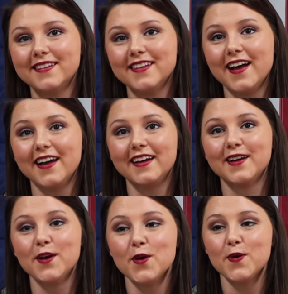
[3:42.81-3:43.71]
Like
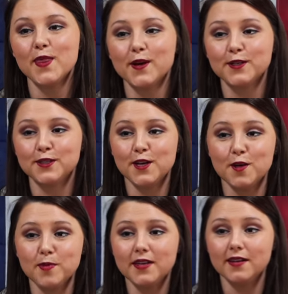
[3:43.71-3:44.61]
with our
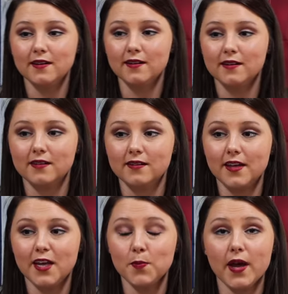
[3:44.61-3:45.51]
stubby uh,
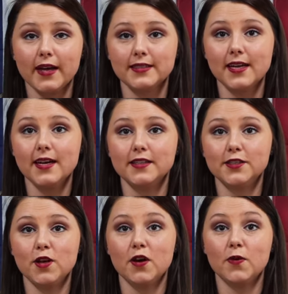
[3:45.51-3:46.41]
impact
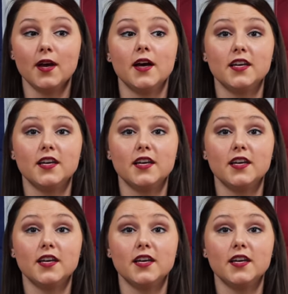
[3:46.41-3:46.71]
sets, you know,